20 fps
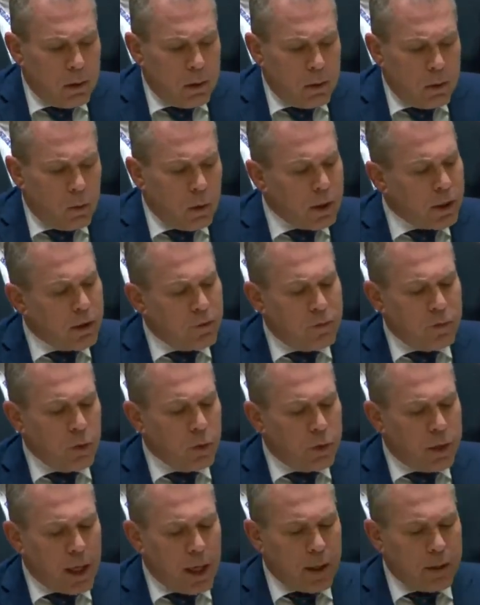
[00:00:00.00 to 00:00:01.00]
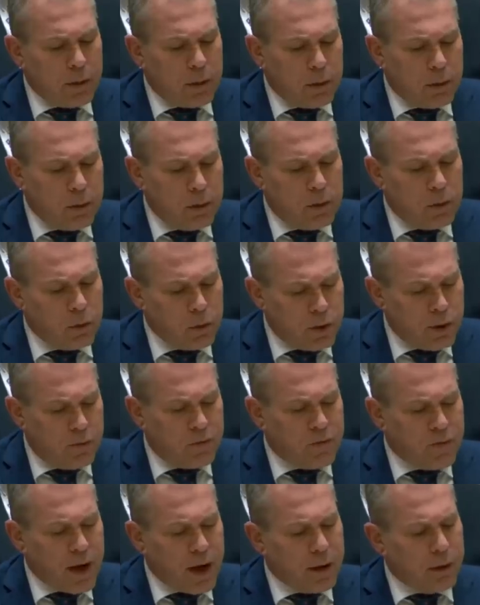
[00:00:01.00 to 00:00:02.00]
What have you done to
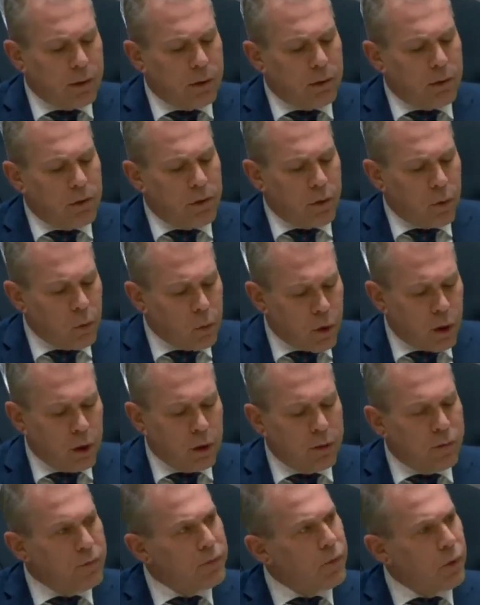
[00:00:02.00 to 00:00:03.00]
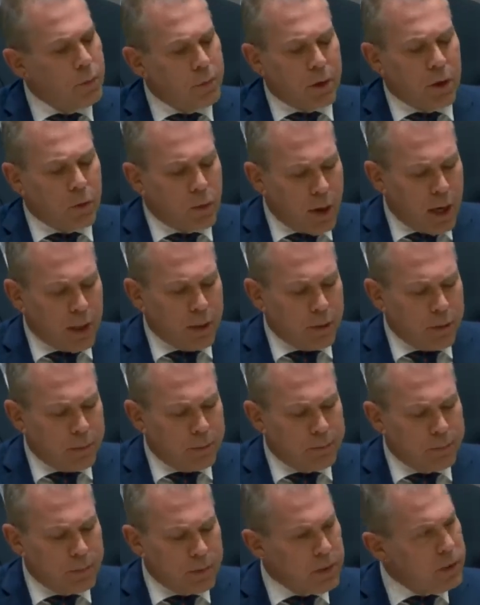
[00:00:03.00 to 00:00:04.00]
defend the world from Iran?
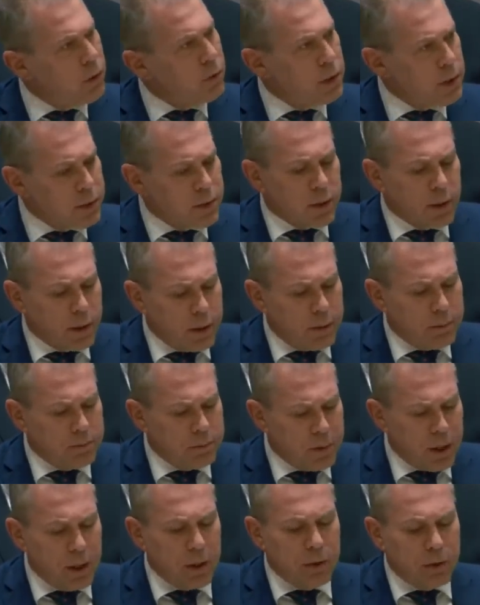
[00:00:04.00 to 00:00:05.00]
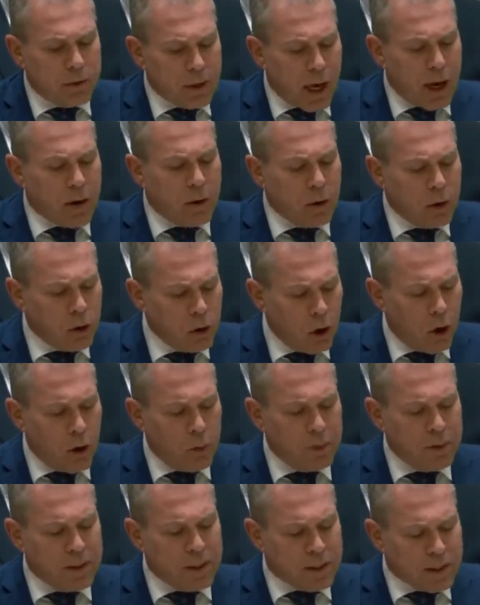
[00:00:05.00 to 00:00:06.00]
Seriously, the entire
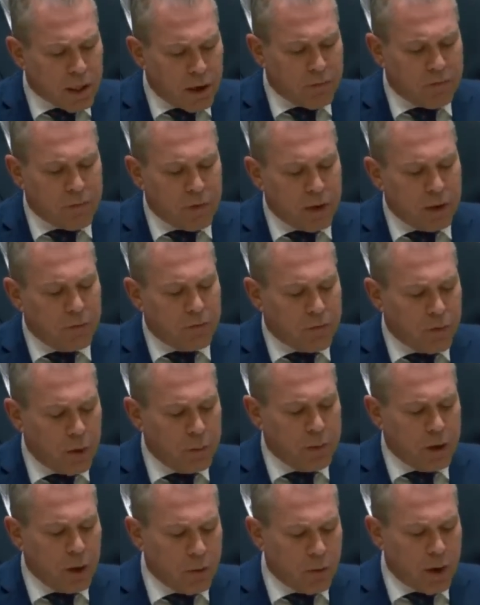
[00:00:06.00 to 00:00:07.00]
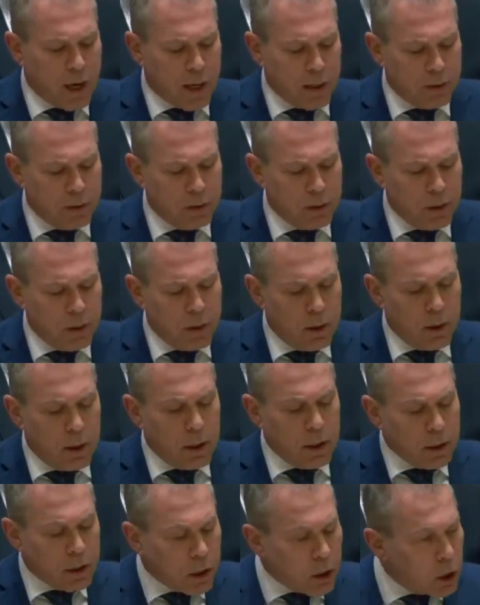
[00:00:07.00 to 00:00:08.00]
globe is suffering from Iran,
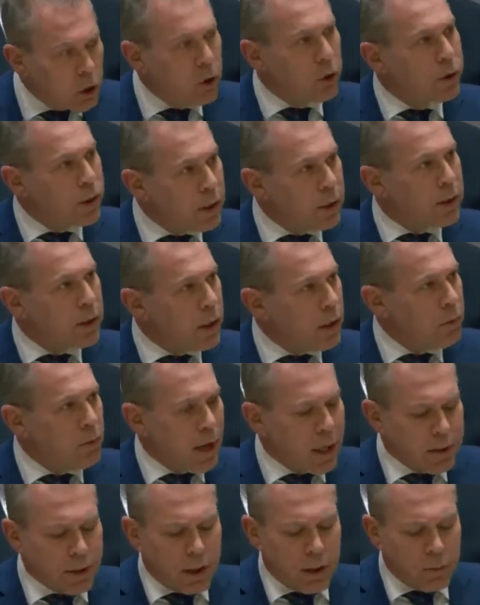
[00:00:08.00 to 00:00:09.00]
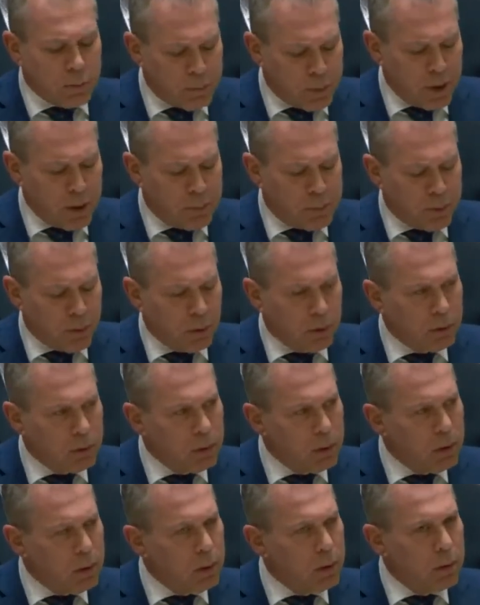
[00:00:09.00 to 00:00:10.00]
including the Iranian people.
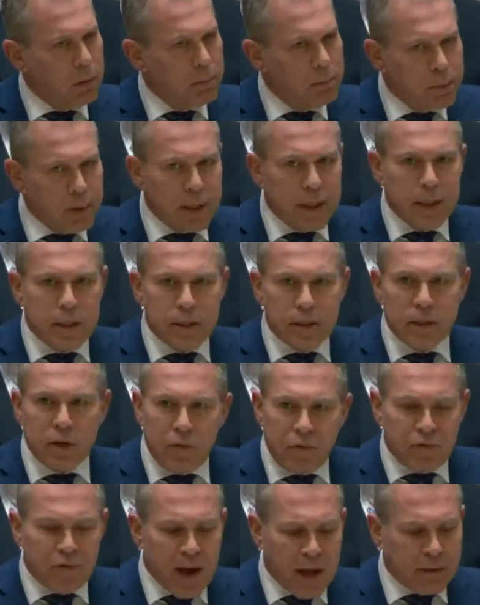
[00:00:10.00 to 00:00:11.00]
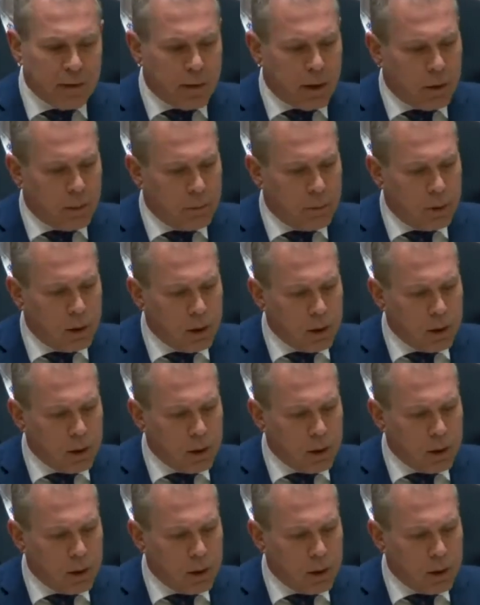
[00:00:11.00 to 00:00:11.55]
Please defend them.